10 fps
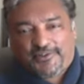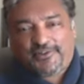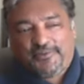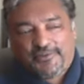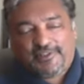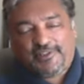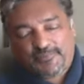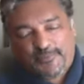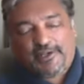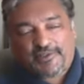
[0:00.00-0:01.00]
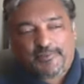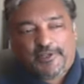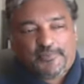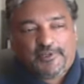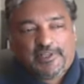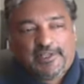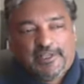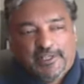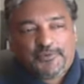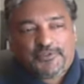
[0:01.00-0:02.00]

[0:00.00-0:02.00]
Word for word: or he's passed now, but he was a